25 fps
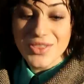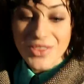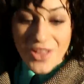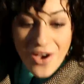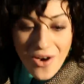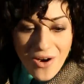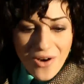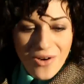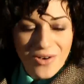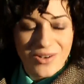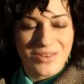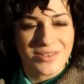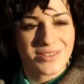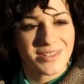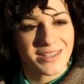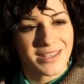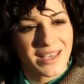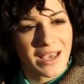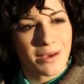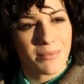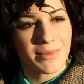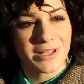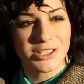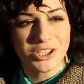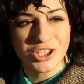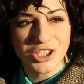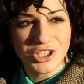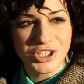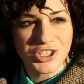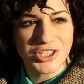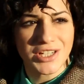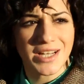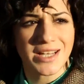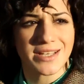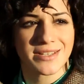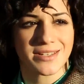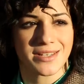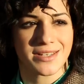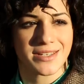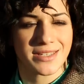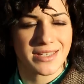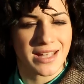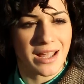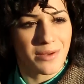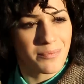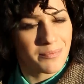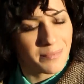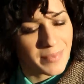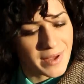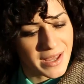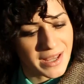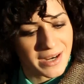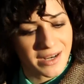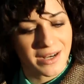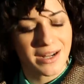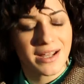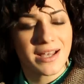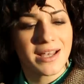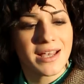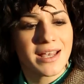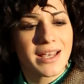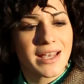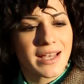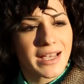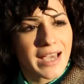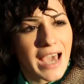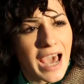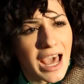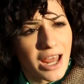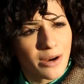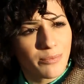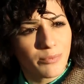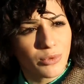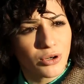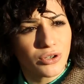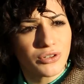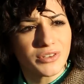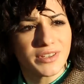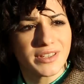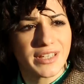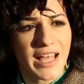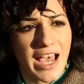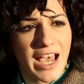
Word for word: No, it's called CCS, which means carbon